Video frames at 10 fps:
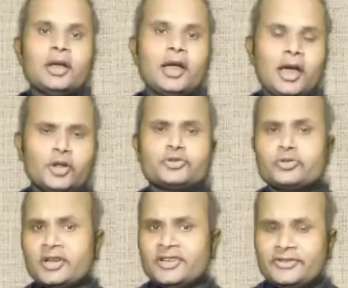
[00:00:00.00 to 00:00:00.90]
Hello
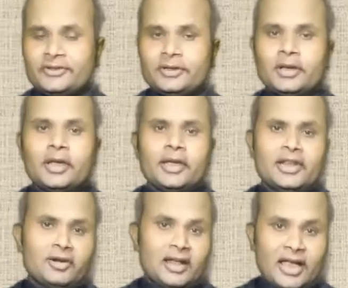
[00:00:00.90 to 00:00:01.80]
students,
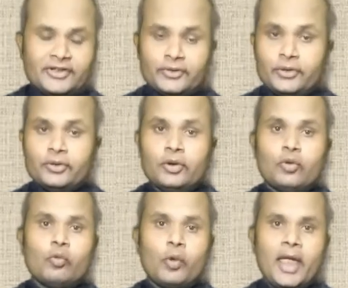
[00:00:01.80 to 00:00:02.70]
in our last
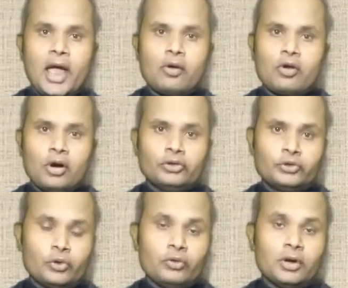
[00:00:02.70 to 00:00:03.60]
video we have gone
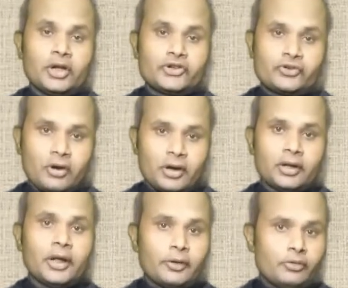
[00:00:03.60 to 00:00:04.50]
through a
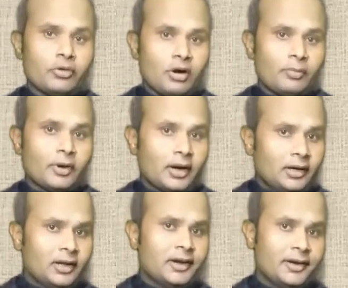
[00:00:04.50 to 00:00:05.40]
short review of
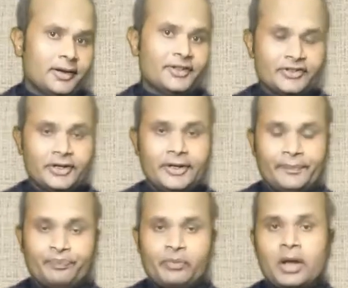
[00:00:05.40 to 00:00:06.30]
earlier Indian history.
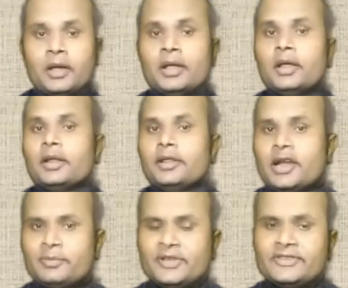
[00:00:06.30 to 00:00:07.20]

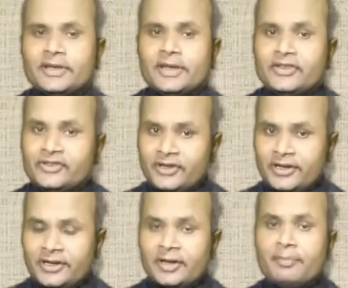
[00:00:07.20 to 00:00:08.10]
That means
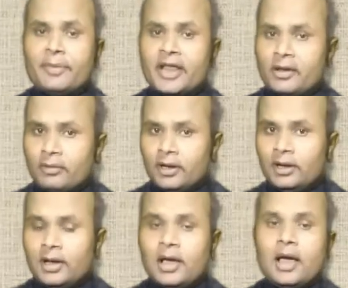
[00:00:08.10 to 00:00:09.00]
ancient,
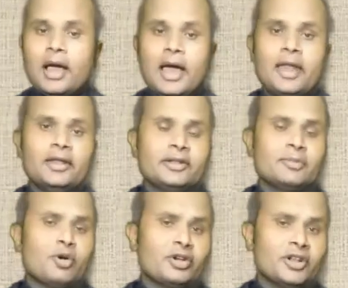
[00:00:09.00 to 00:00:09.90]
medieval and the
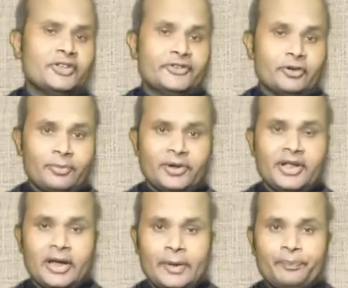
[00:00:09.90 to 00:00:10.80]
modern history of India.